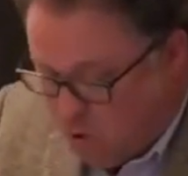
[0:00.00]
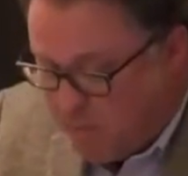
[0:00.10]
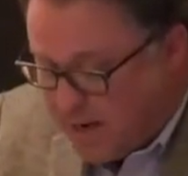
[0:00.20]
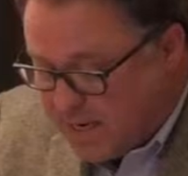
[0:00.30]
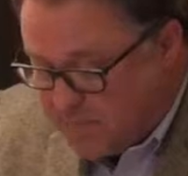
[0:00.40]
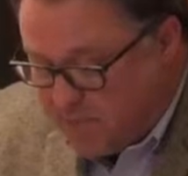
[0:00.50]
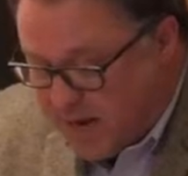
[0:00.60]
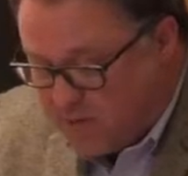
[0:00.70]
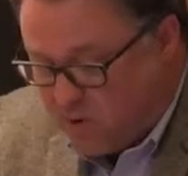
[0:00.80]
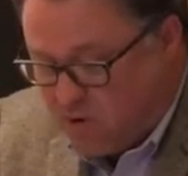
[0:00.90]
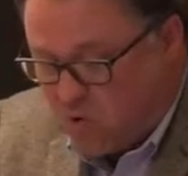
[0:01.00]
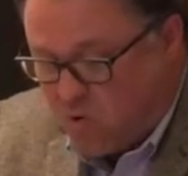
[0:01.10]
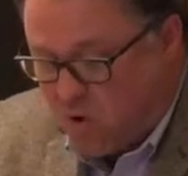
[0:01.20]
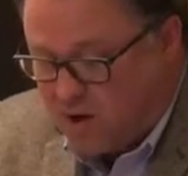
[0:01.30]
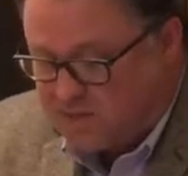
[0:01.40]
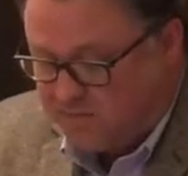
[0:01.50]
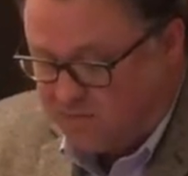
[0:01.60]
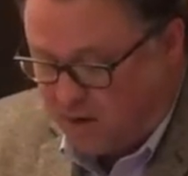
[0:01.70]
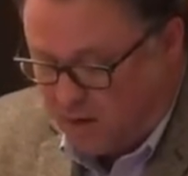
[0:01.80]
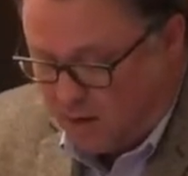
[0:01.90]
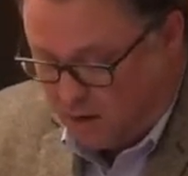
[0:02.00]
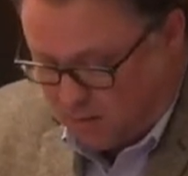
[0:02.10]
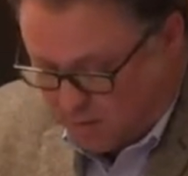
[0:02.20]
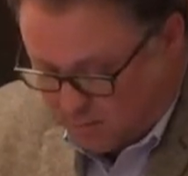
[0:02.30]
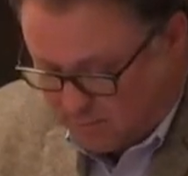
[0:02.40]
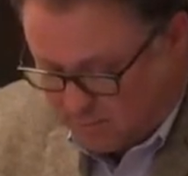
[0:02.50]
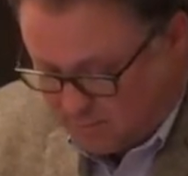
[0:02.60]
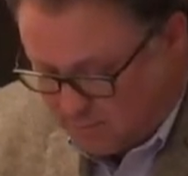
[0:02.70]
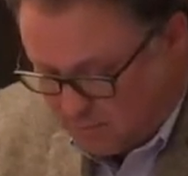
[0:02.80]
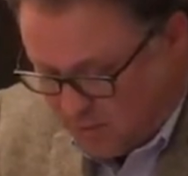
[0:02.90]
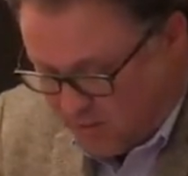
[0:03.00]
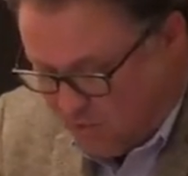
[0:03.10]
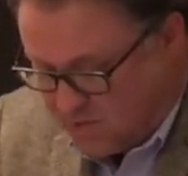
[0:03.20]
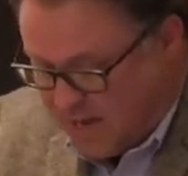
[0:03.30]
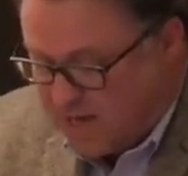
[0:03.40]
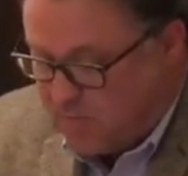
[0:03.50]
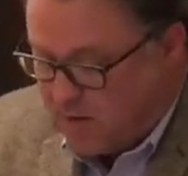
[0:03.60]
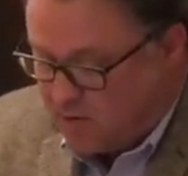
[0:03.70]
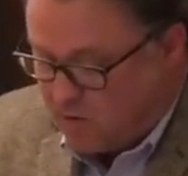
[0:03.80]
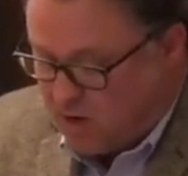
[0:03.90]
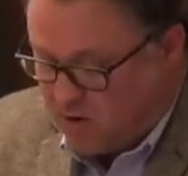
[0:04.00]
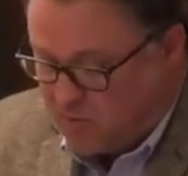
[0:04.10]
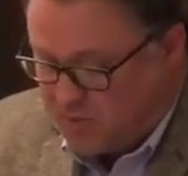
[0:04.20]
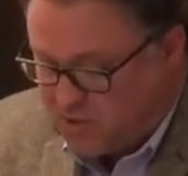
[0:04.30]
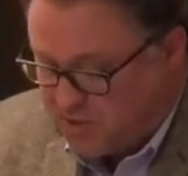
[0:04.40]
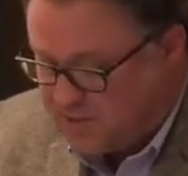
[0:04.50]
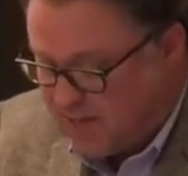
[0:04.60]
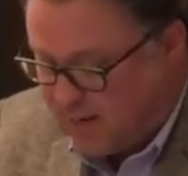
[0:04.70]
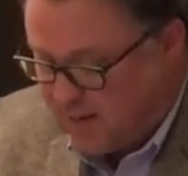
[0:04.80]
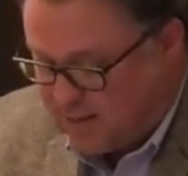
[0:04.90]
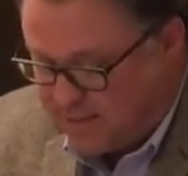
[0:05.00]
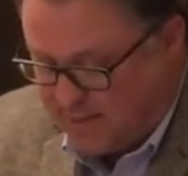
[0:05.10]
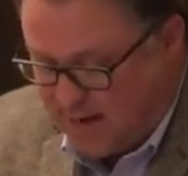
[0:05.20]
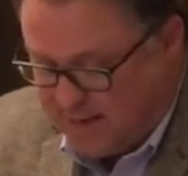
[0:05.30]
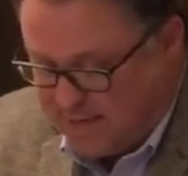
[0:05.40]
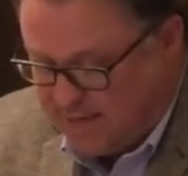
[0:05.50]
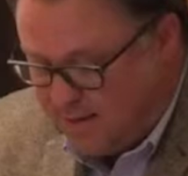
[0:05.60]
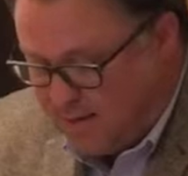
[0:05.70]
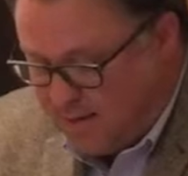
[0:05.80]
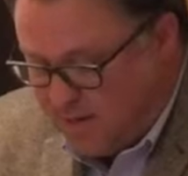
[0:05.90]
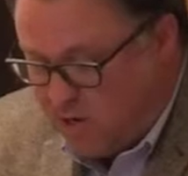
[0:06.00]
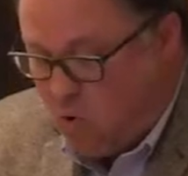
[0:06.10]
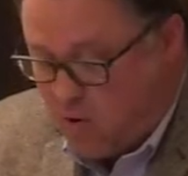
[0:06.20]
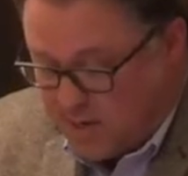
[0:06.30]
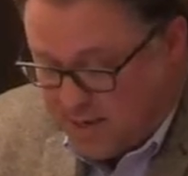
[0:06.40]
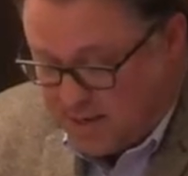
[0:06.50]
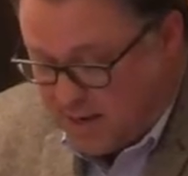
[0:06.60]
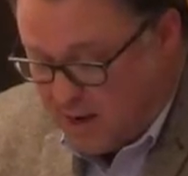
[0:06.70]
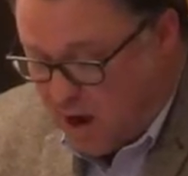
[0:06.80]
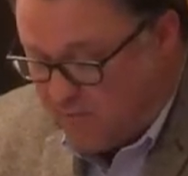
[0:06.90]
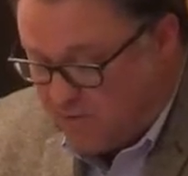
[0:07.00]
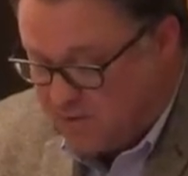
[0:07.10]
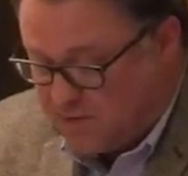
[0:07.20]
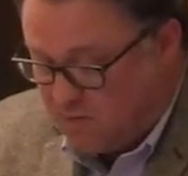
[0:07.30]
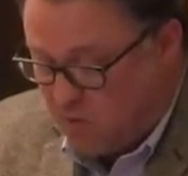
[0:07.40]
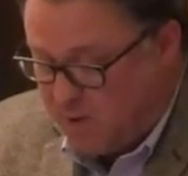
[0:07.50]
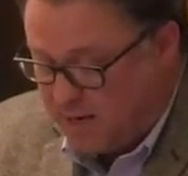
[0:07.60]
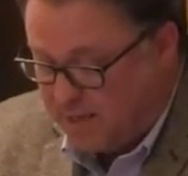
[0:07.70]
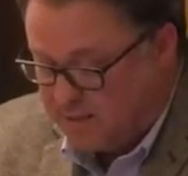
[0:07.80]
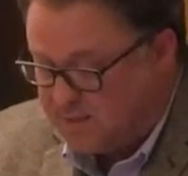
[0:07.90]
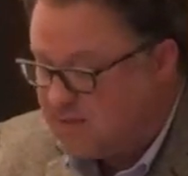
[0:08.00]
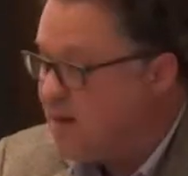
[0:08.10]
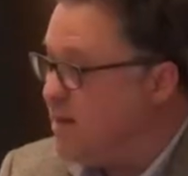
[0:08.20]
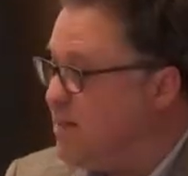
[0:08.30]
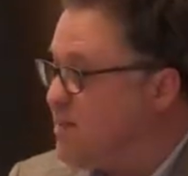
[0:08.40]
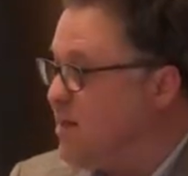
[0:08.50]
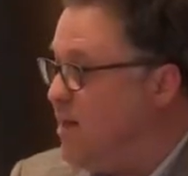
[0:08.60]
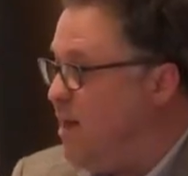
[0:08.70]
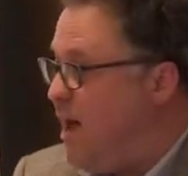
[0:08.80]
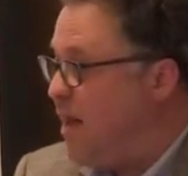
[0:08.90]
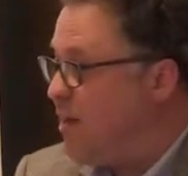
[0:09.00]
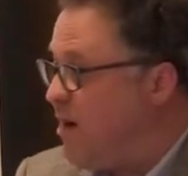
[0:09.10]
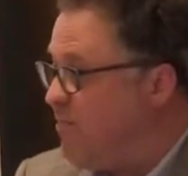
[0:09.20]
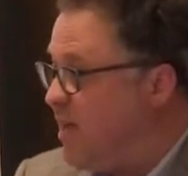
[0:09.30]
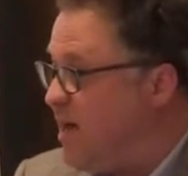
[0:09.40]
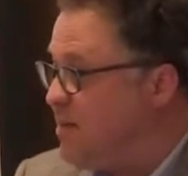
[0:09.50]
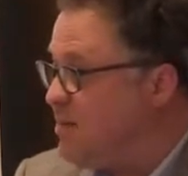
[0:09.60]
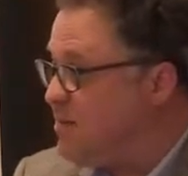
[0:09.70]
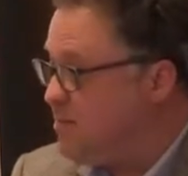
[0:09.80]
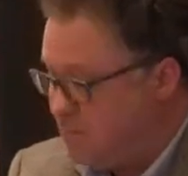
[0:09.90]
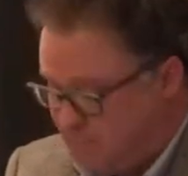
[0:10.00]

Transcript: Romanian Patriarchal Cross of Honor for his ecumenical contributions, and in 1980, he coordinated a conference on Romanian studies at Lafayette.